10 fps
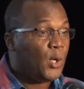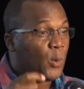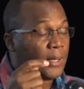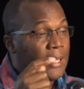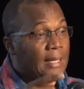
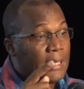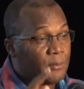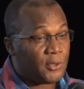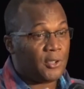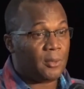when I
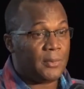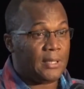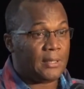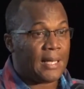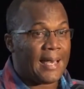came to
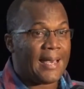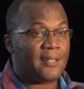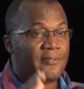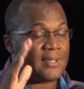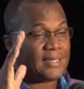Dominica, I had
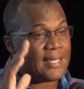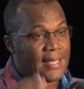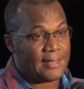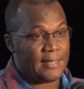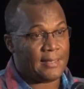a
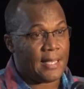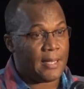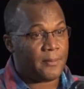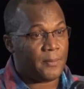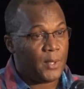fantastic
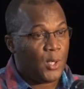time.